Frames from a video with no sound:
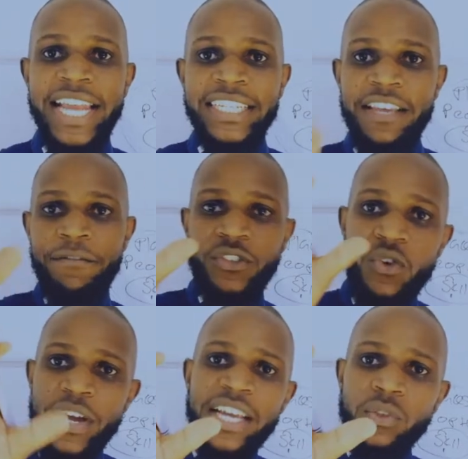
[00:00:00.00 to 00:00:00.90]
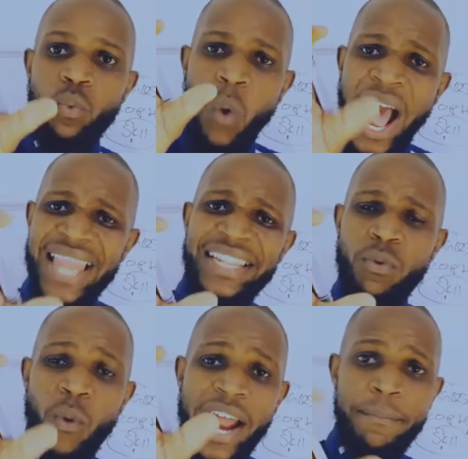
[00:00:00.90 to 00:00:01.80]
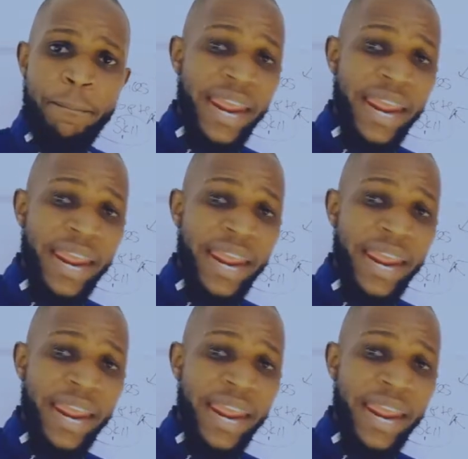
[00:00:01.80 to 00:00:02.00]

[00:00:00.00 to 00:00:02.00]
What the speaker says: And if you get one